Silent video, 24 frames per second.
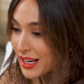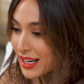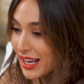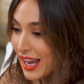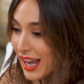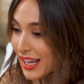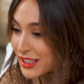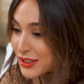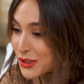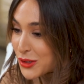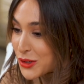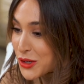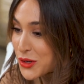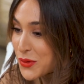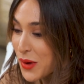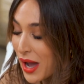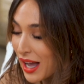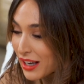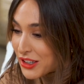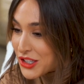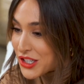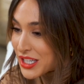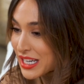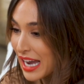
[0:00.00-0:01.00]
And so you
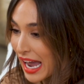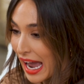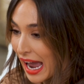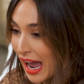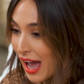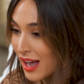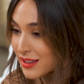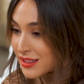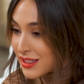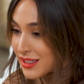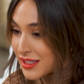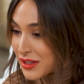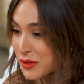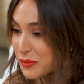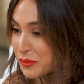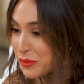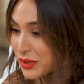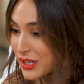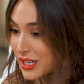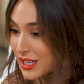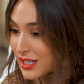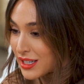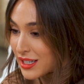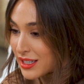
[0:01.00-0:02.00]
actually asked to
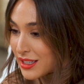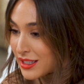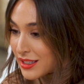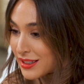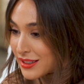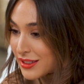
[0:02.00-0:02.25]
be